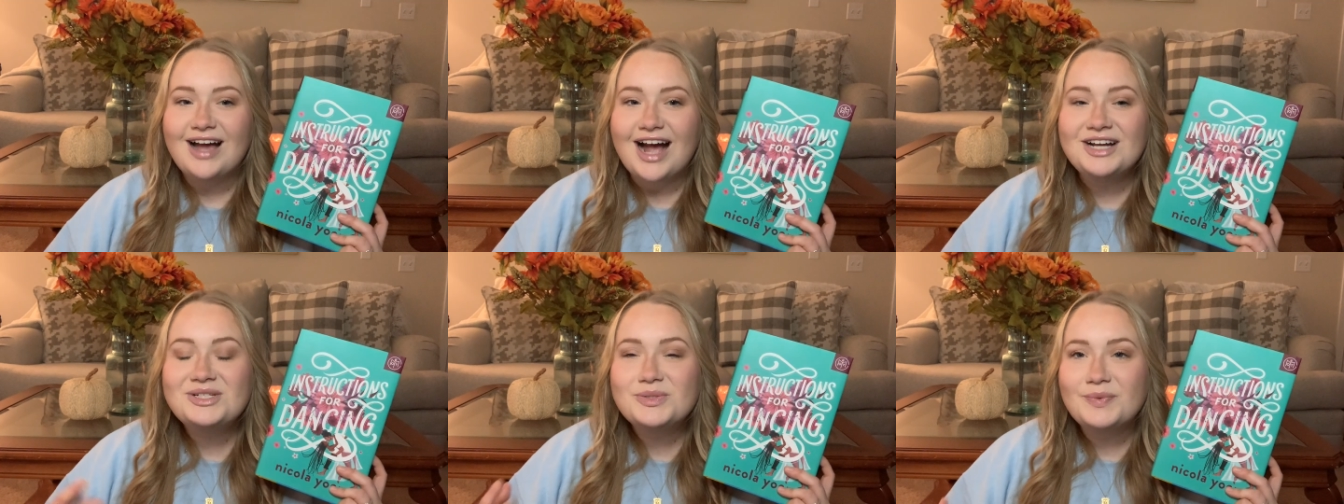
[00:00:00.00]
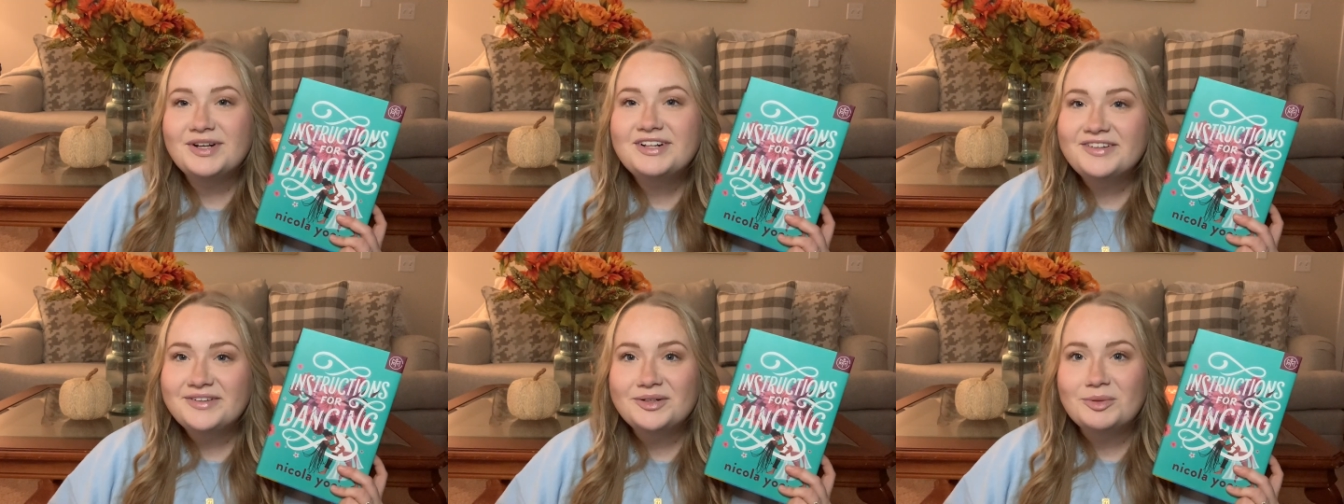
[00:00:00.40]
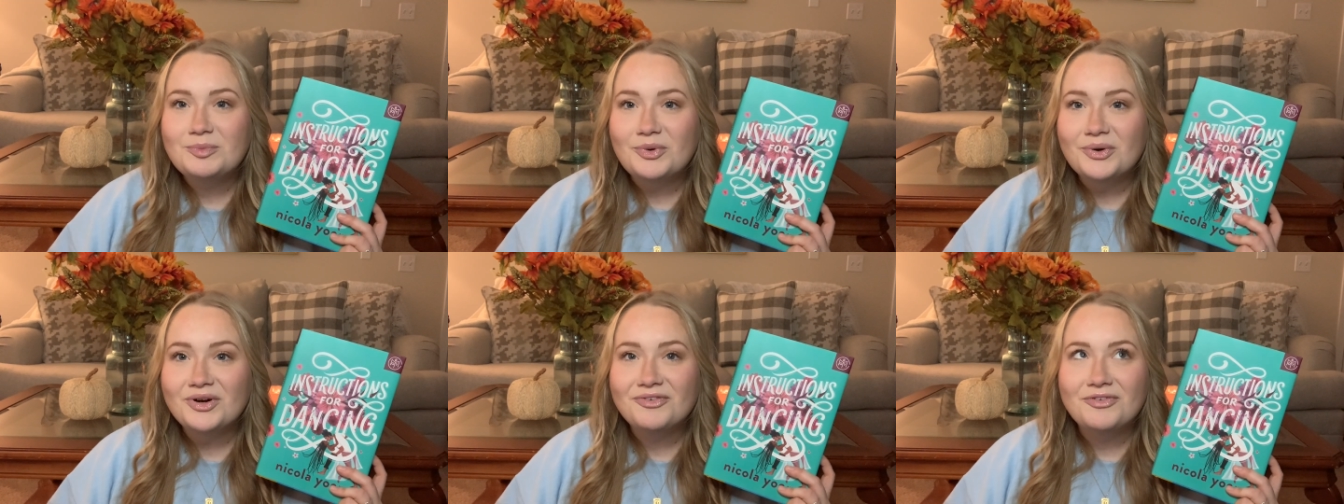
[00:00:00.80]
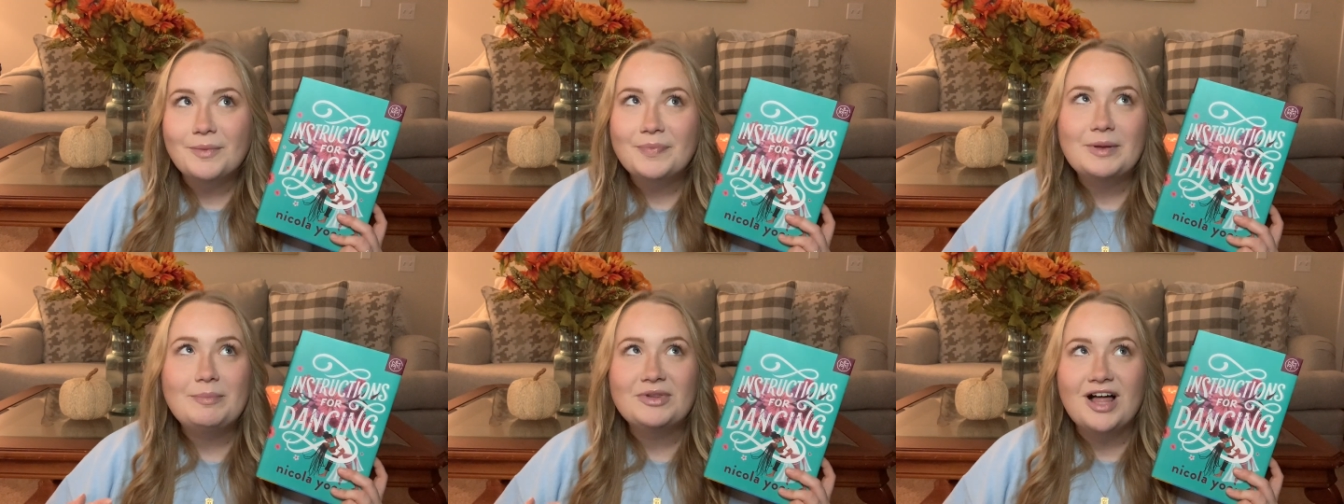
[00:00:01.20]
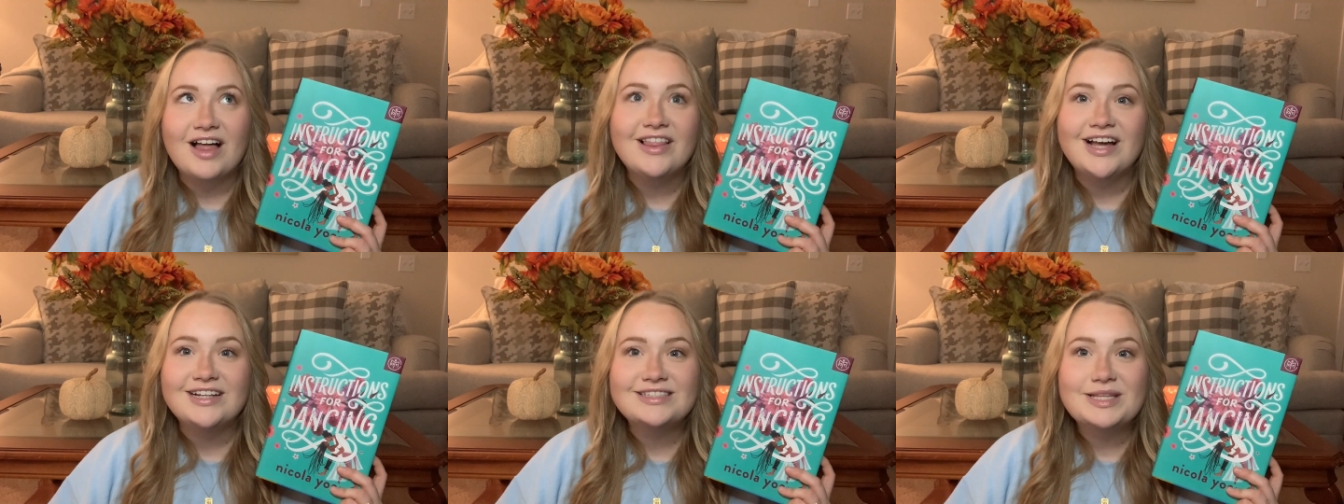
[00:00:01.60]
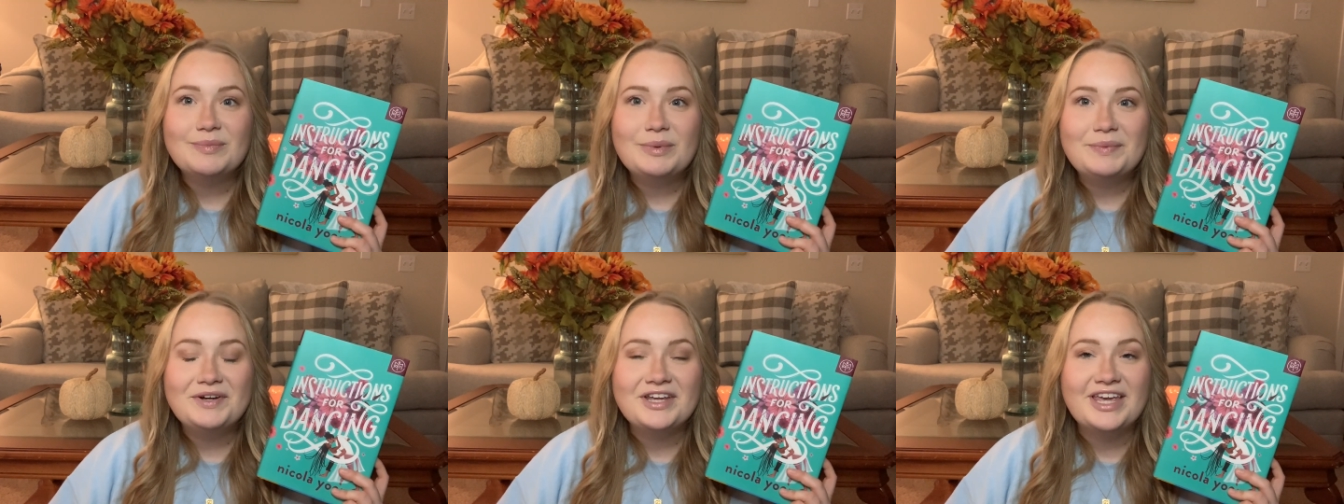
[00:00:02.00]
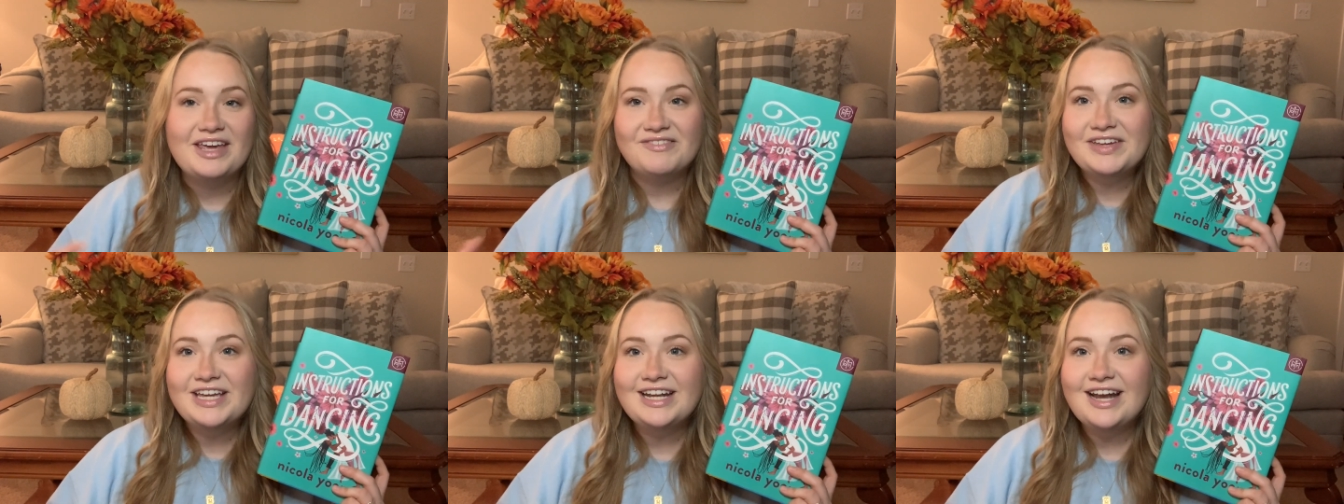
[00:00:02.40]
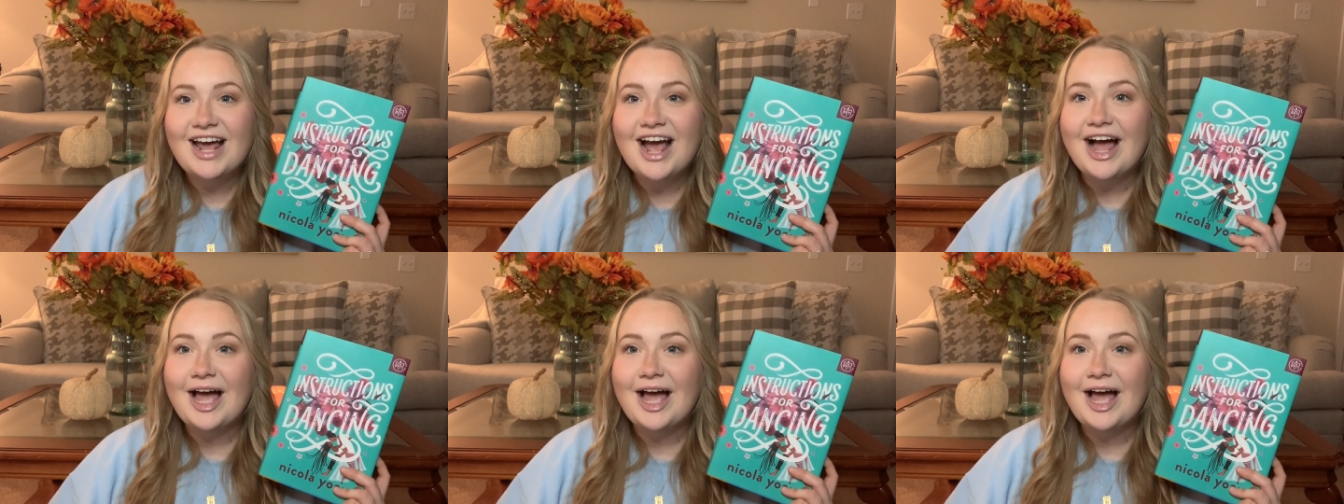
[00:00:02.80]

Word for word: I just wanted a little more from the plot lines that we were given.